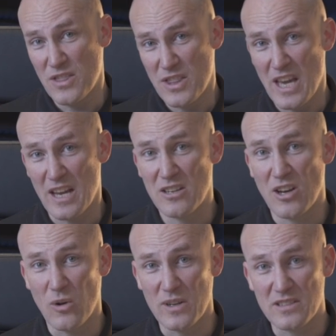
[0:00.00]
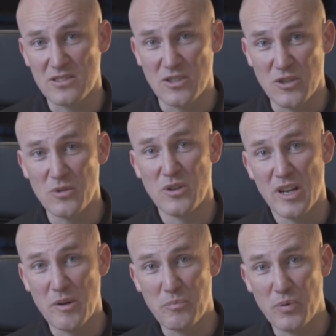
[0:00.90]
The end goal is to
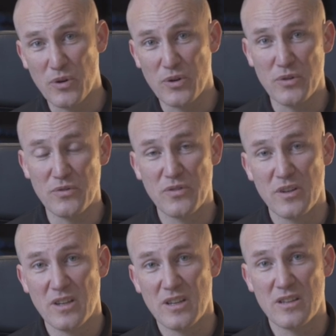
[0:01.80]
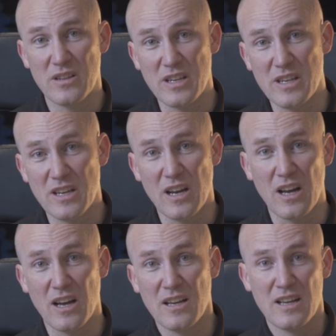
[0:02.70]
improve the
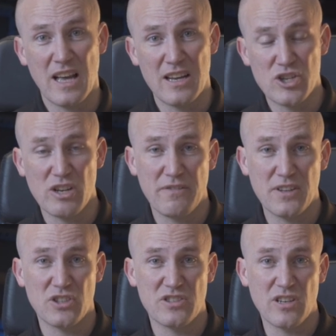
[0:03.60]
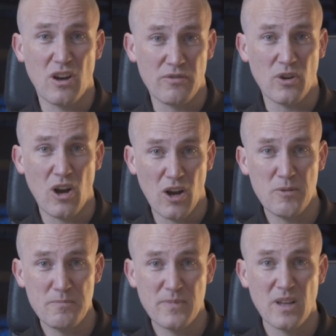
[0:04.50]
energy efficiency of your
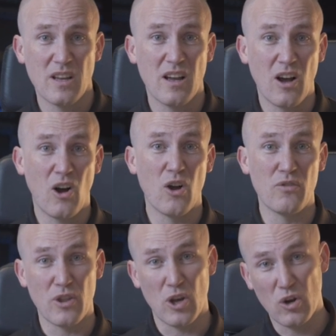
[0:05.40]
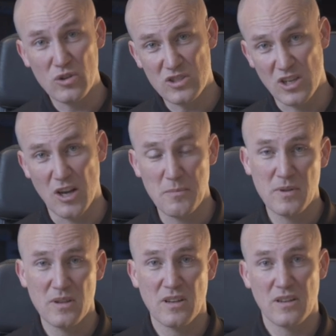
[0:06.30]
home over the long
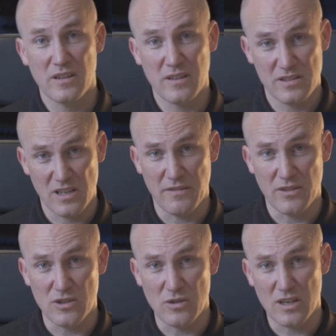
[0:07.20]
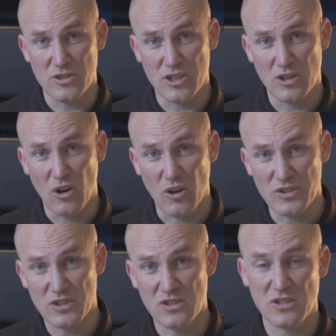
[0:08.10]
term, saving you energy
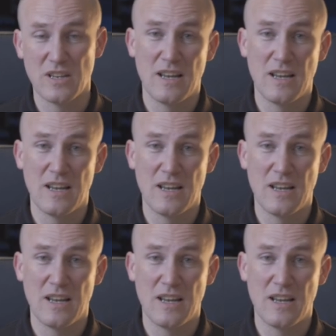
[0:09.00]
costs.